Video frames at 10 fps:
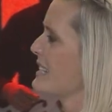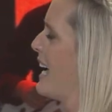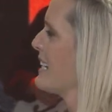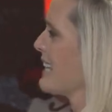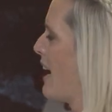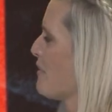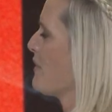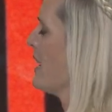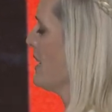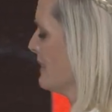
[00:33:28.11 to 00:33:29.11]
stand to our
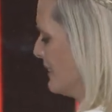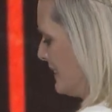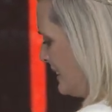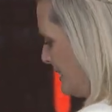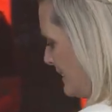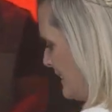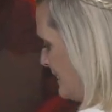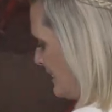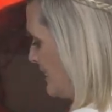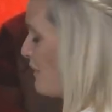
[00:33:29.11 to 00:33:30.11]
feet.
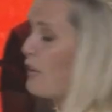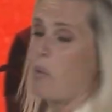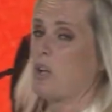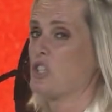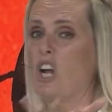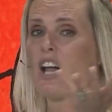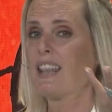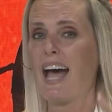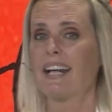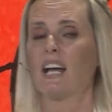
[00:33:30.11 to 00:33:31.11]
And if you're watching
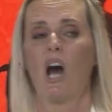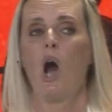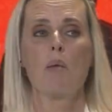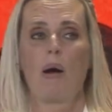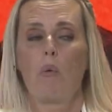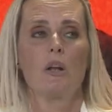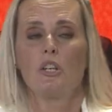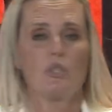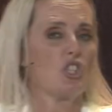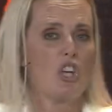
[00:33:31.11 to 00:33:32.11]
online at home, I want
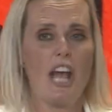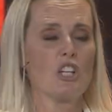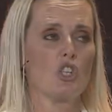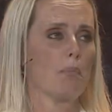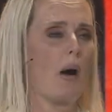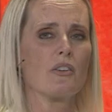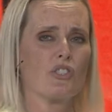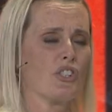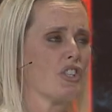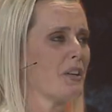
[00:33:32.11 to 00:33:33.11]
you to change your
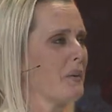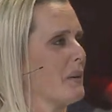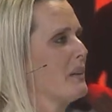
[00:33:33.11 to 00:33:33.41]
posture too.